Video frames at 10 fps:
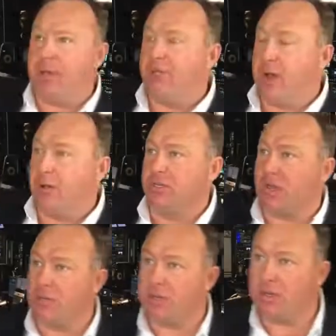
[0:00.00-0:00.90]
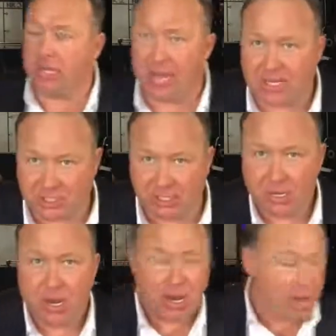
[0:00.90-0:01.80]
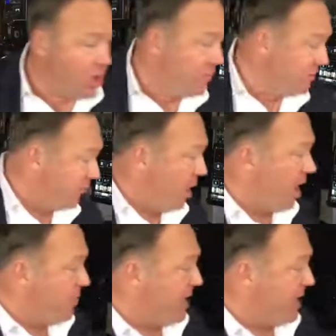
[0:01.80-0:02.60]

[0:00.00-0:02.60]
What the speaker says: with the voters and overturn the election and all this fraud.